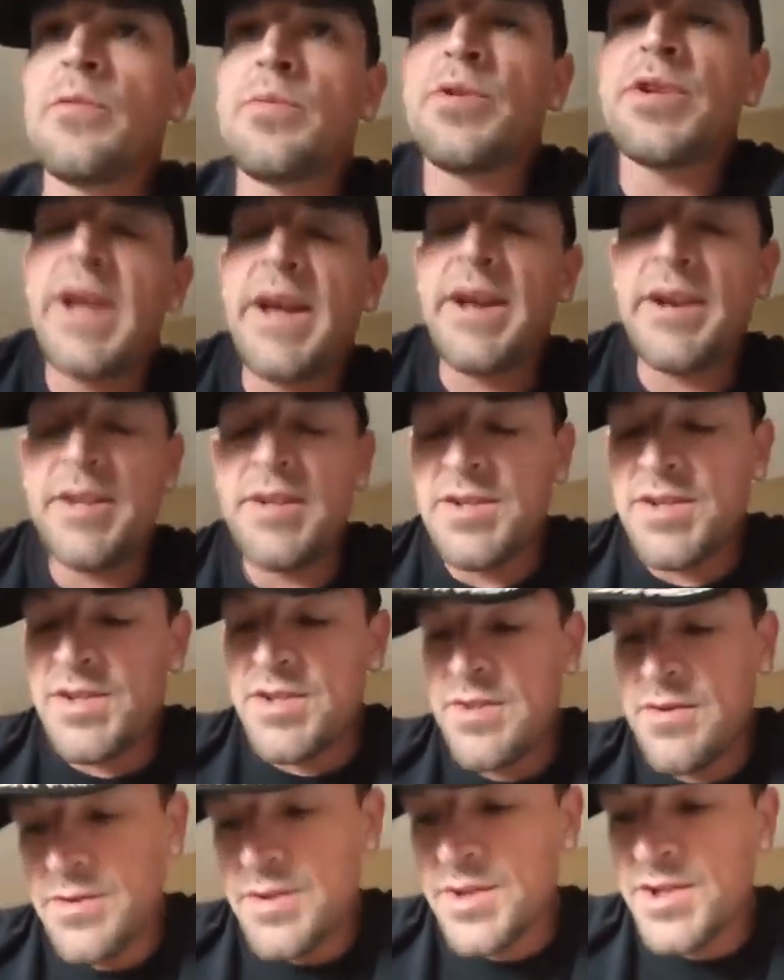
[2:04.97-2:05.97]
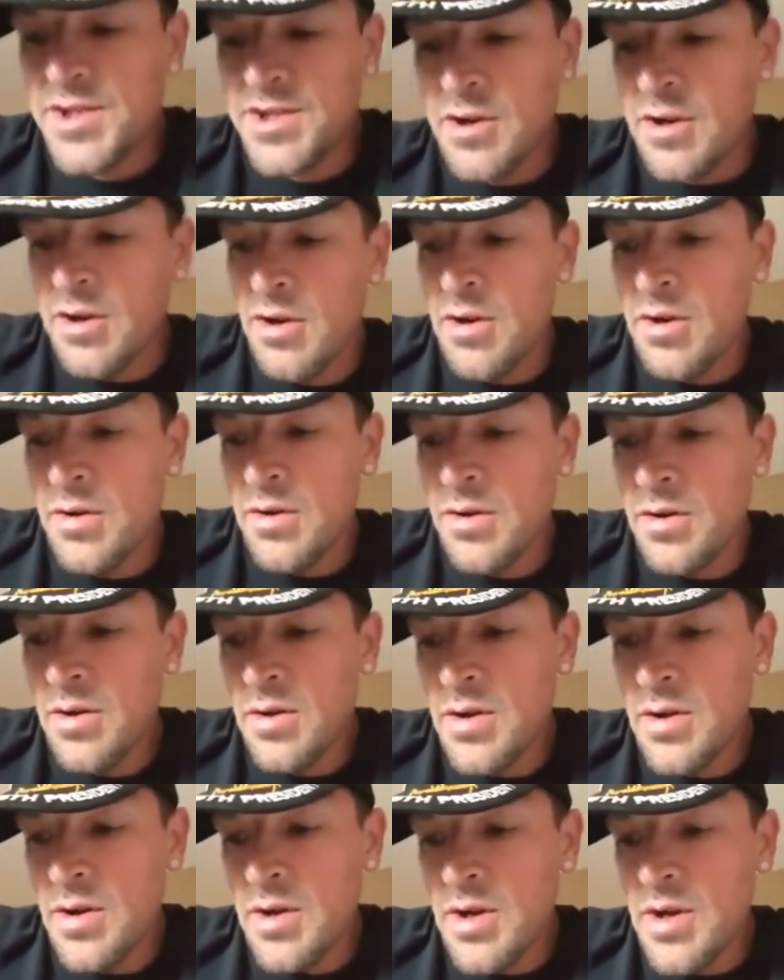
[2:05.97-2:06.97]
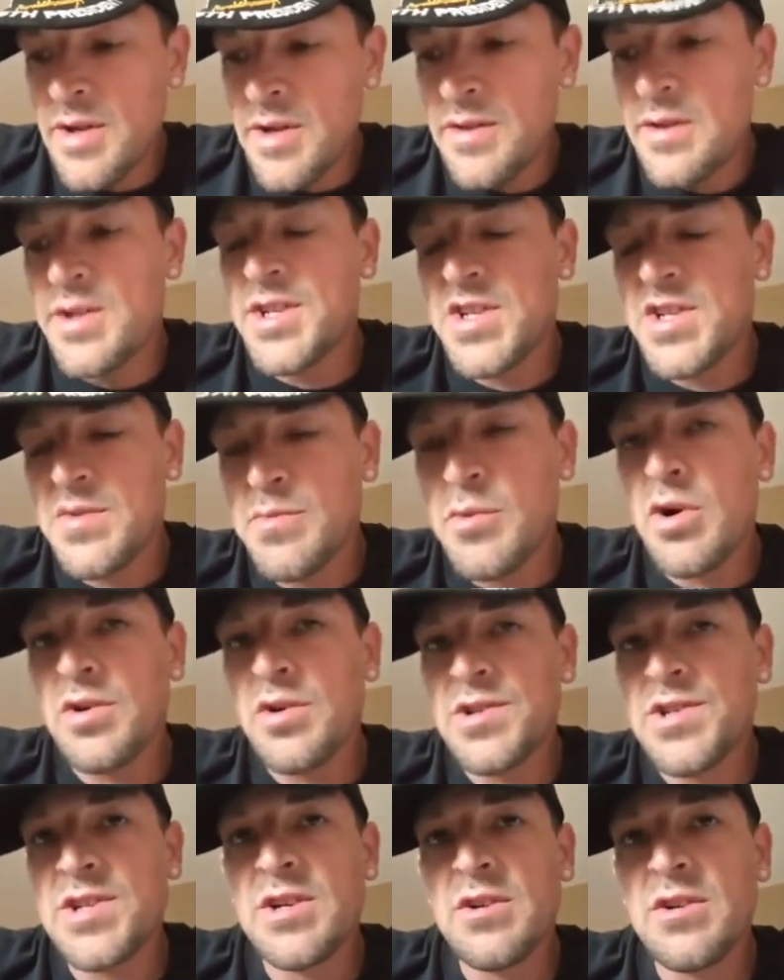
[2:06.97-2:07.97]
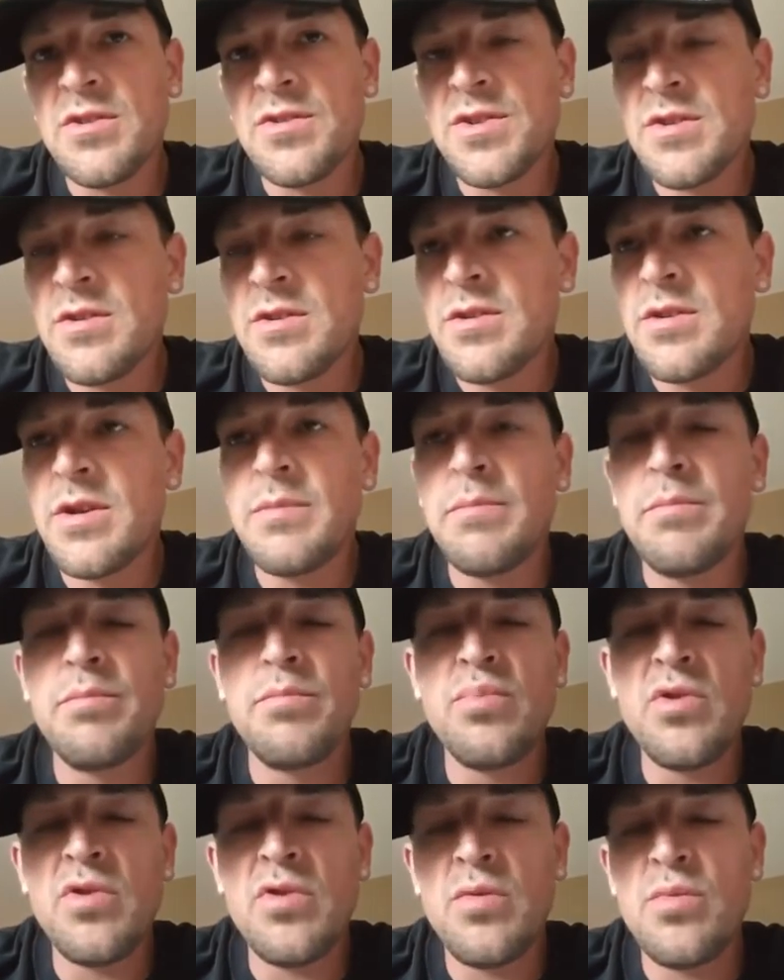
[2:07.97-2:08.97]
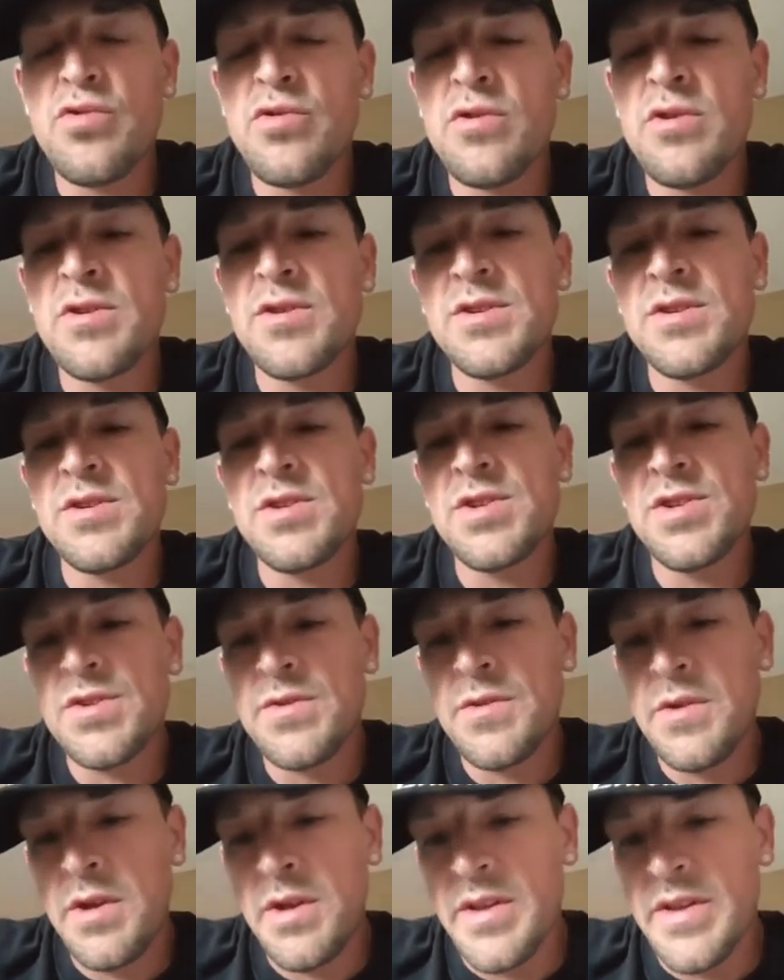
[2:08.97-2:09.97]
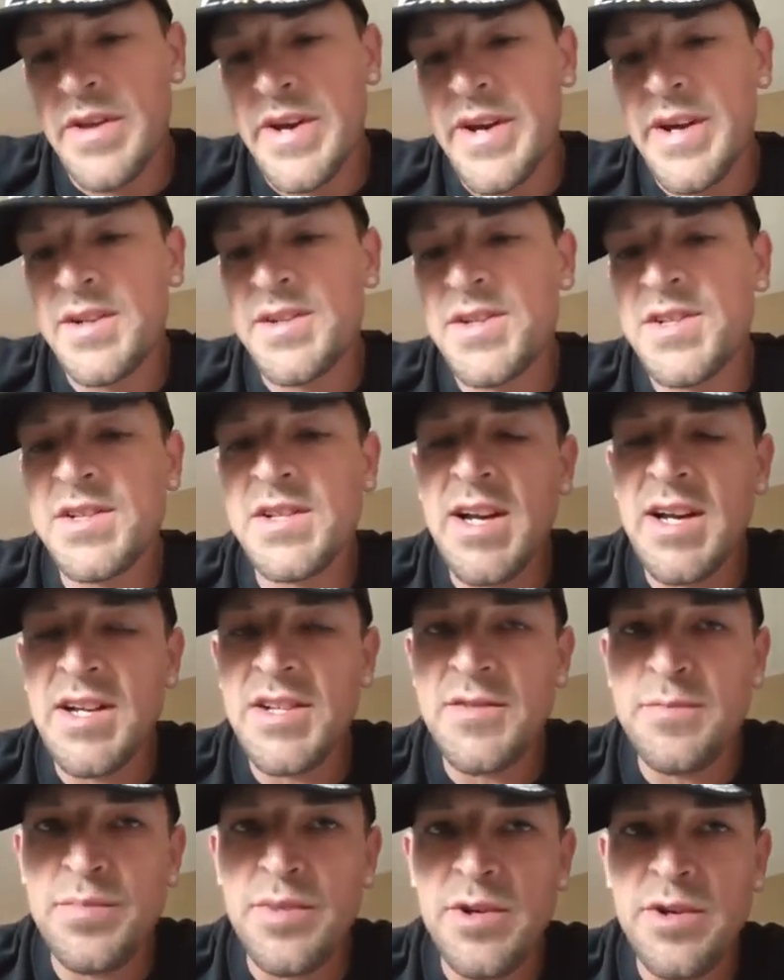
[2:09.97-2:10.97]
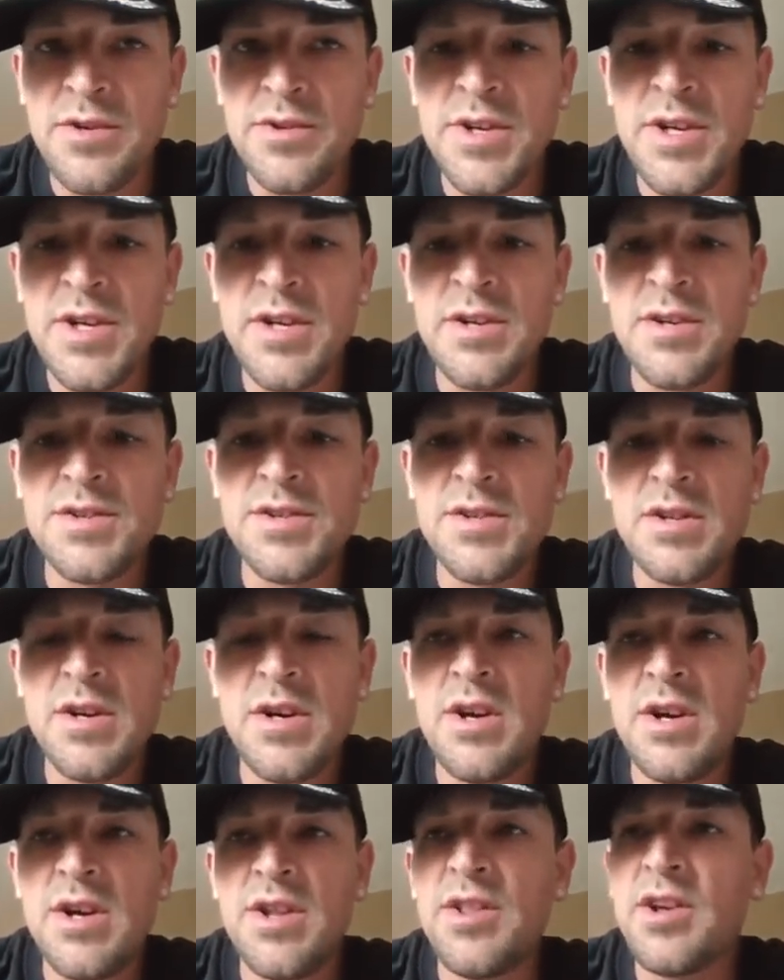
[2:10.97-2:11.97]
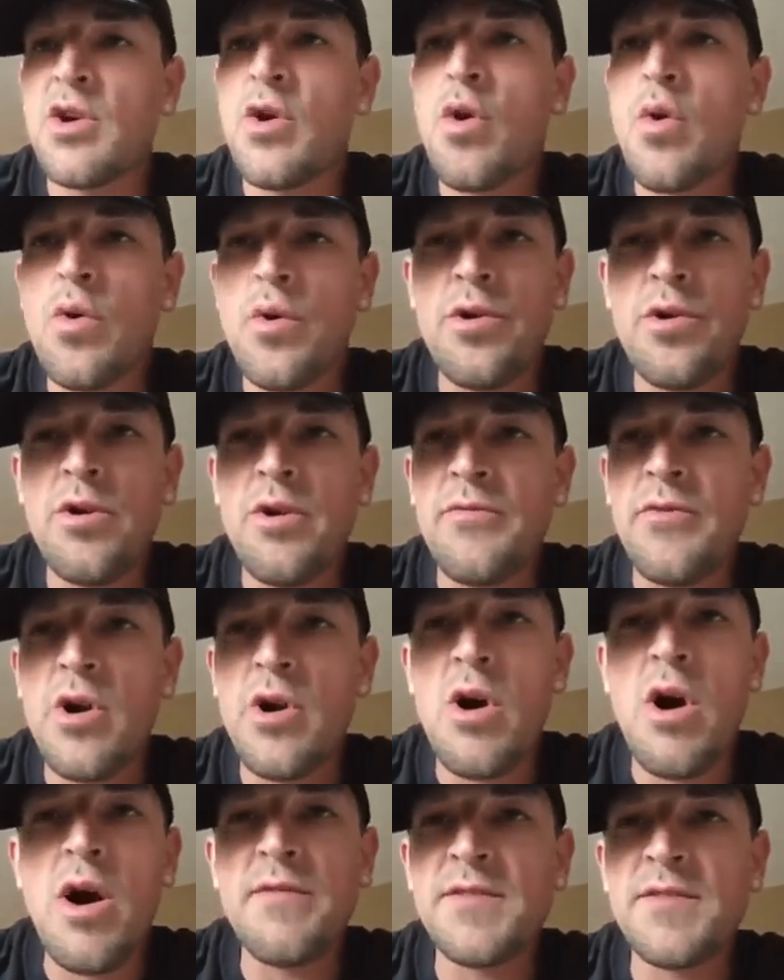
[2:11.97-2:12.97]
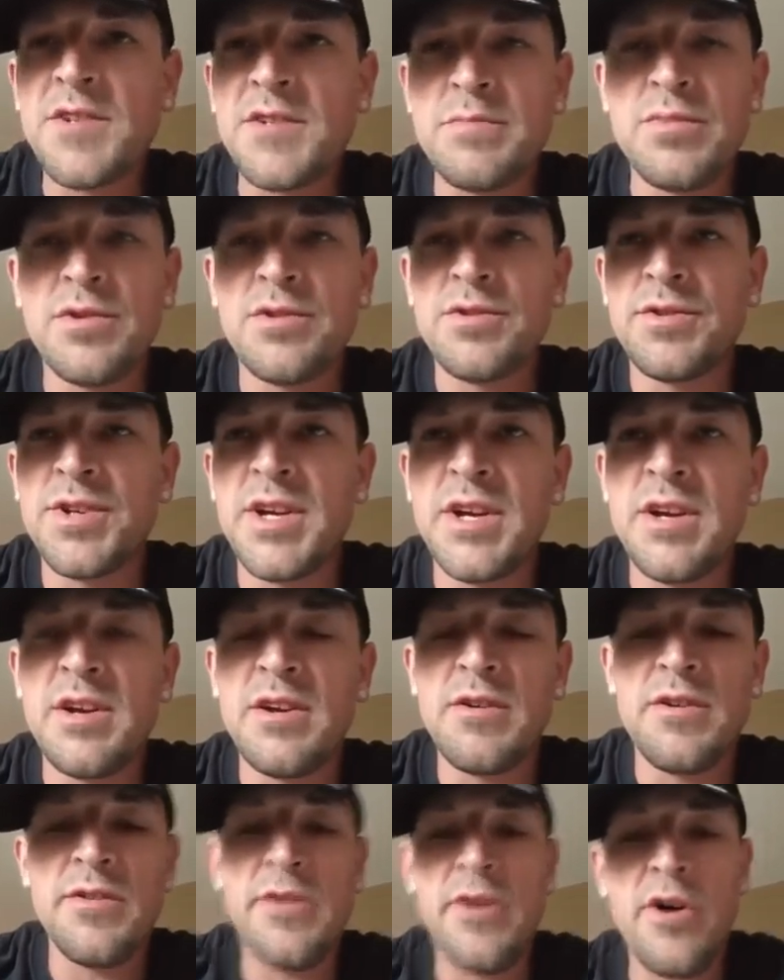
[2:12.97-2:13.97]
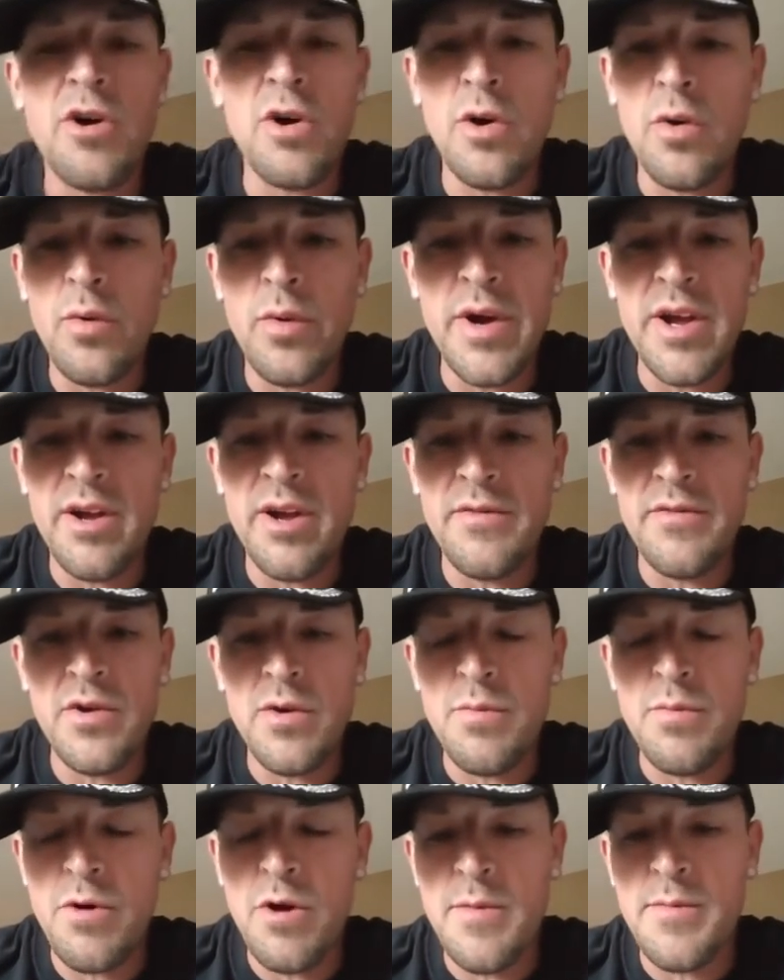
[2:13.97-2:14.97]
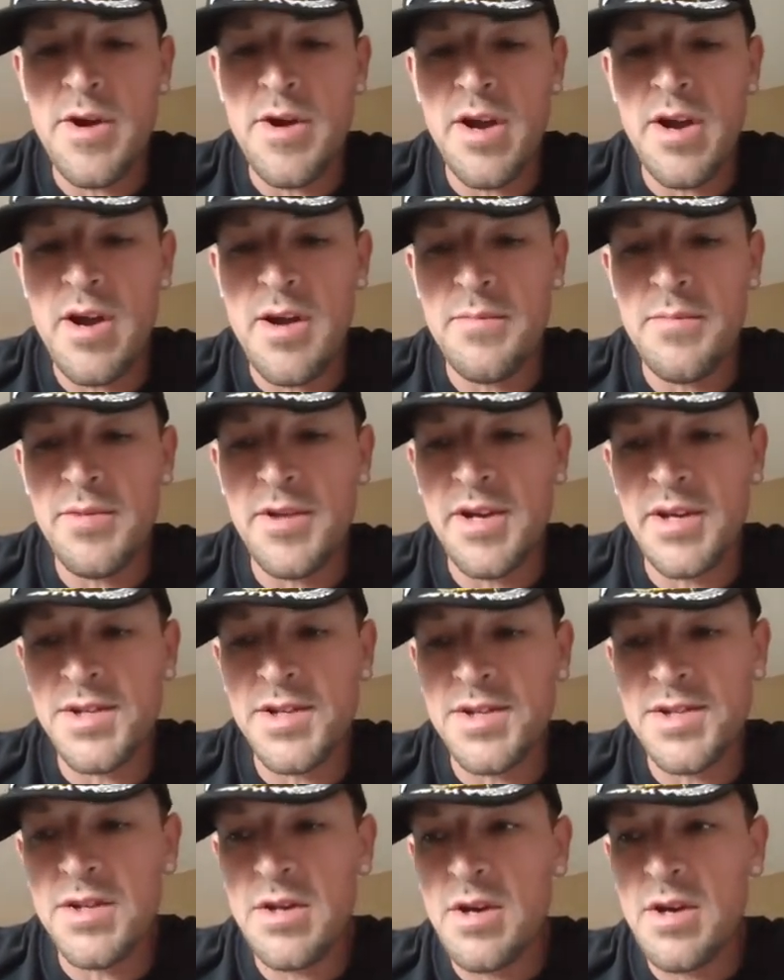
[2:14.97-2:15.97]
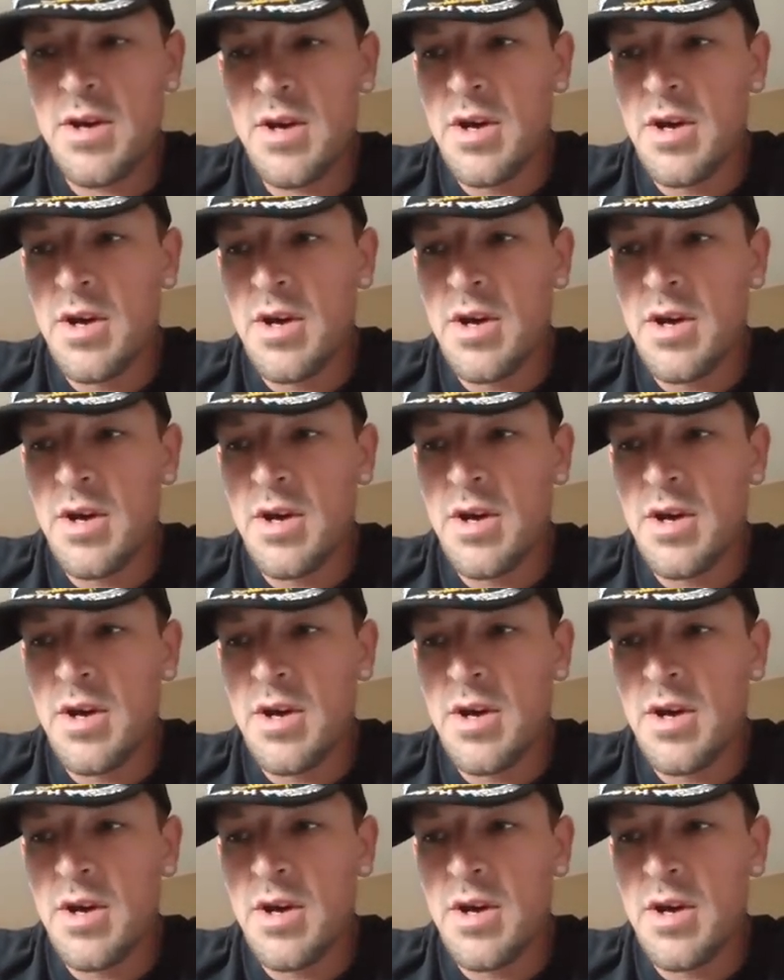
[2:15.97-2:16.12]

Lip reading: The plan is to install these small cells on the billboards and street lights, sides of buildings, in the corner of your office building or in the hallway of your apartment complex,